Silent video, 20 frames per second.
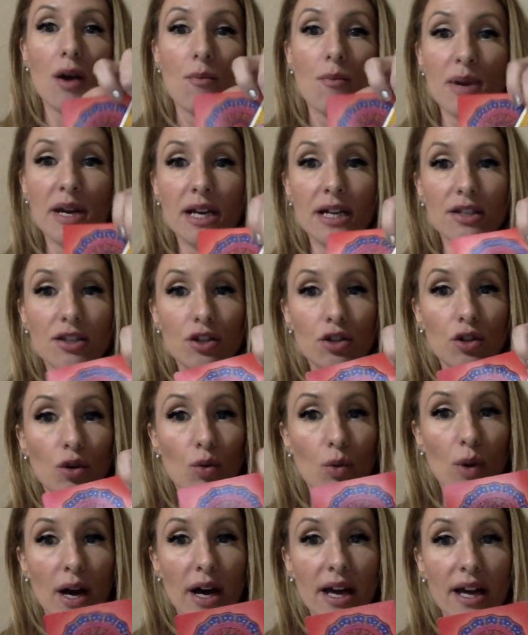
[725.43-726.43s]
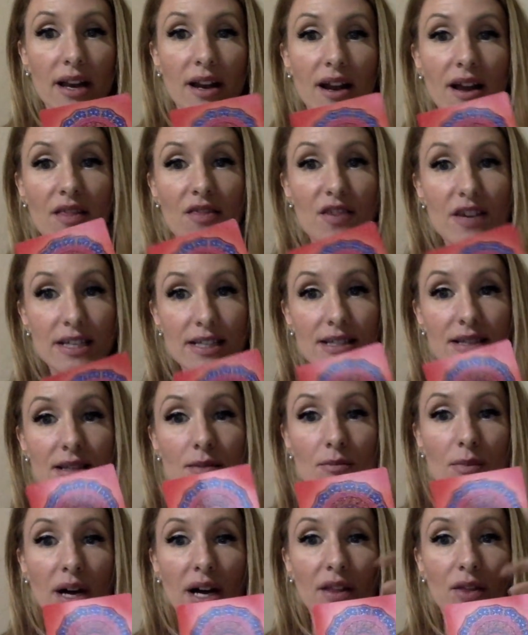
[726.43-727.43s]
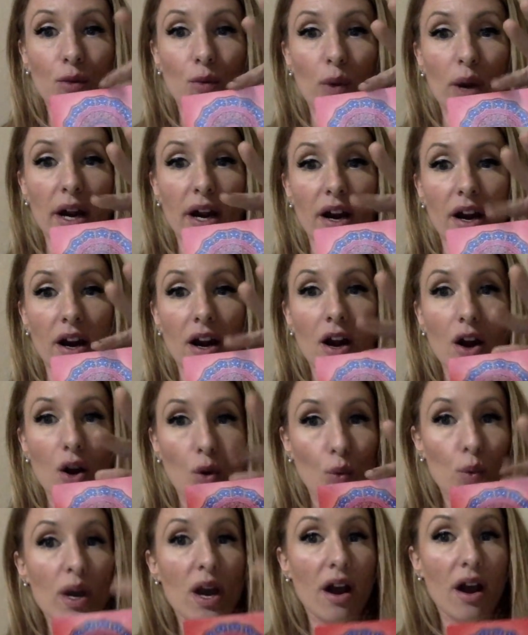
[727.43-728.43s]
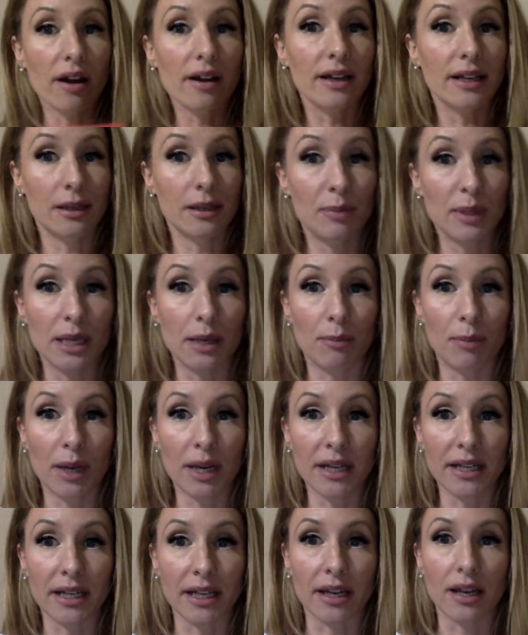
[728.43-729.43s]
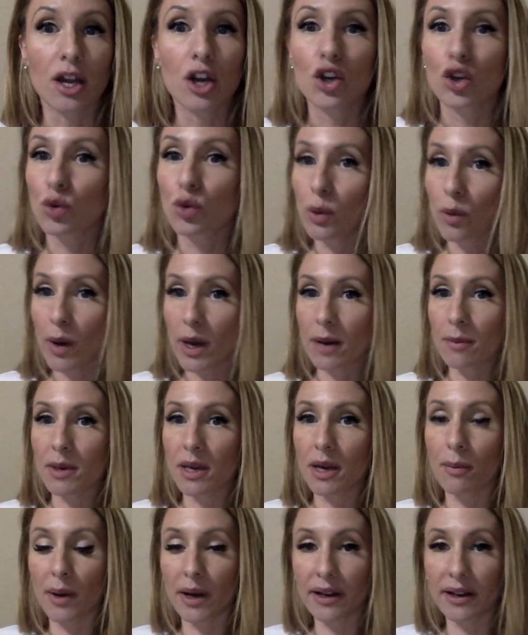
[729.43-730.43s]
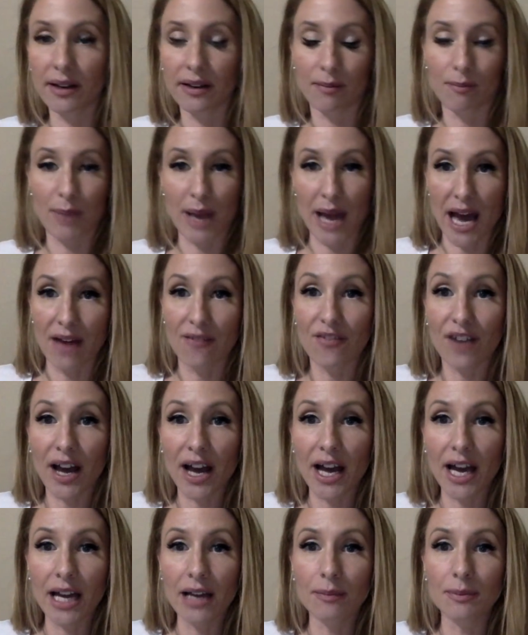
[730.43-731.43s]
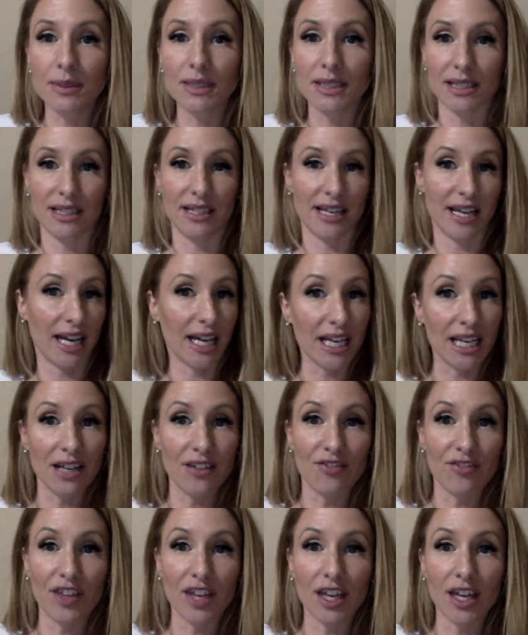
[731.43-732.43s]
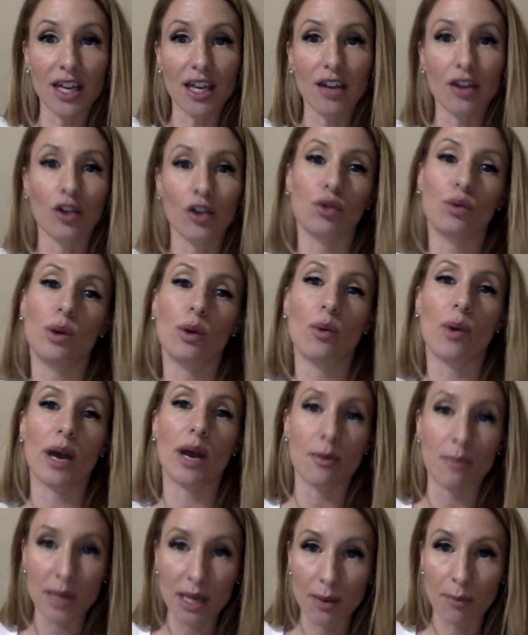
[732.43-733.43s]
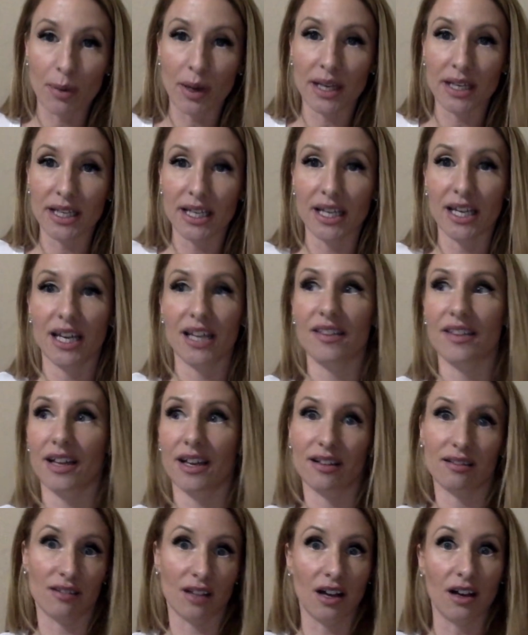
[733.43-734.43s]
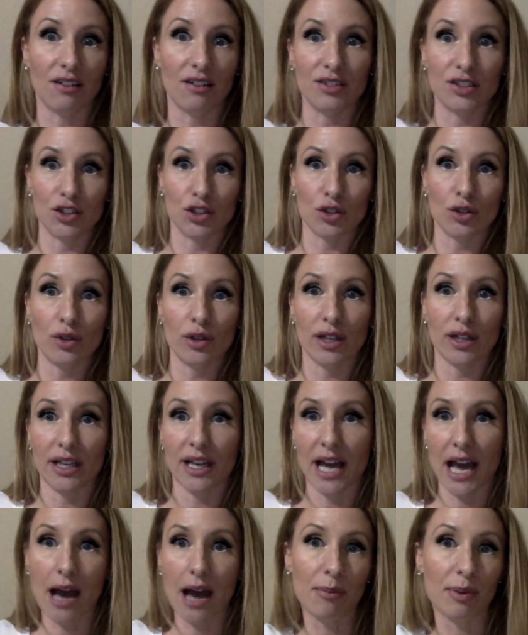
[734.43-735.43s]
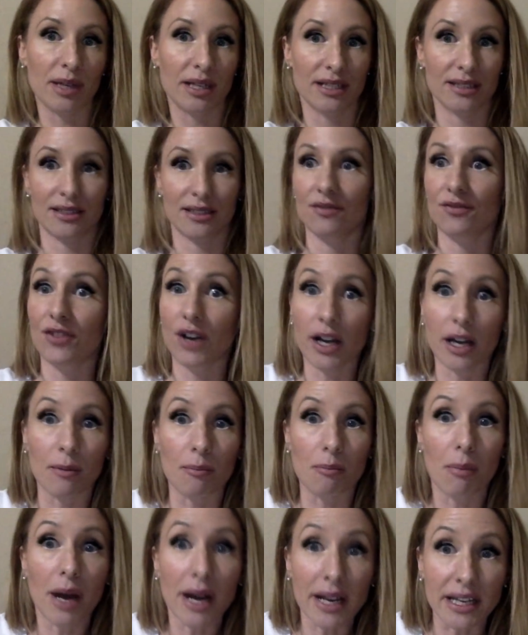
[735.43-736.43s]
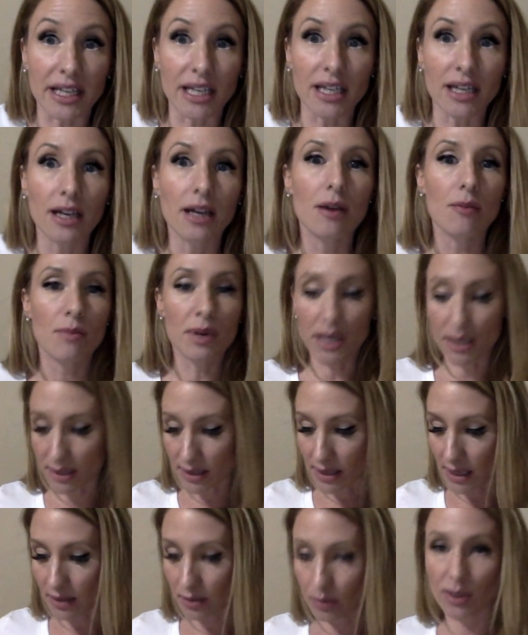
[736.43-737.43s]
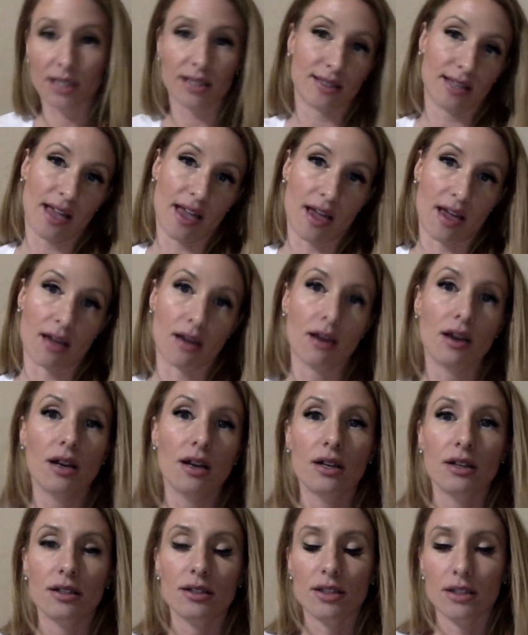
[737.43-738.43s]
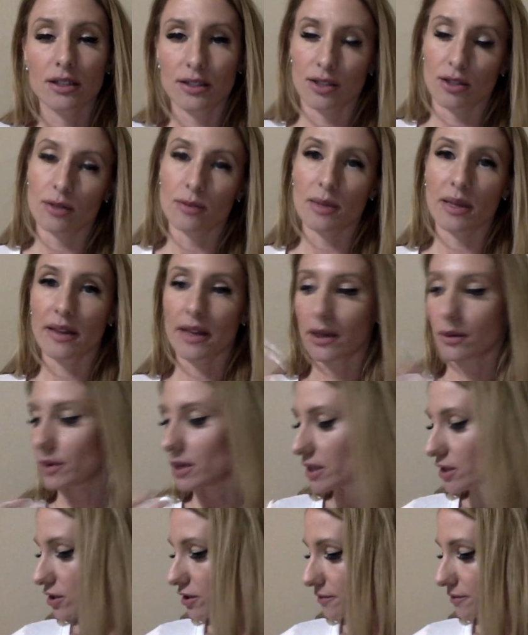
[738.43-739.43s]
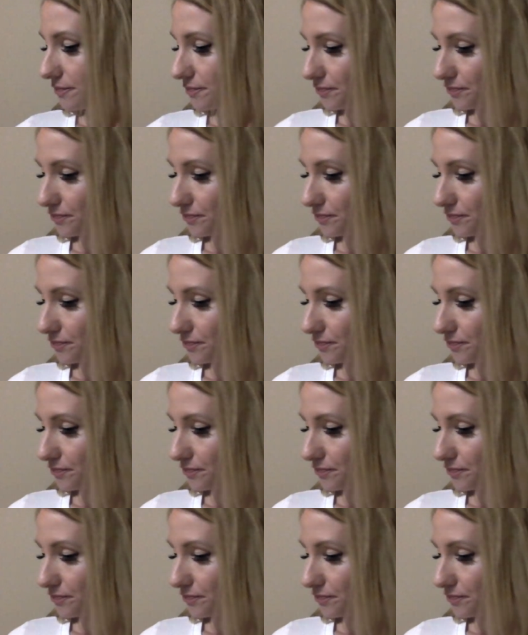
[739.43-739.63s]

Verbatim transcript: Because you know what? This is a month where we are going to be abundant. Do we want to be abundant in bad vibes and negative thinking, or do we want to be abundant in like love and joy and happiness and fucking money? Because that's what it's saying. So, excuse my language.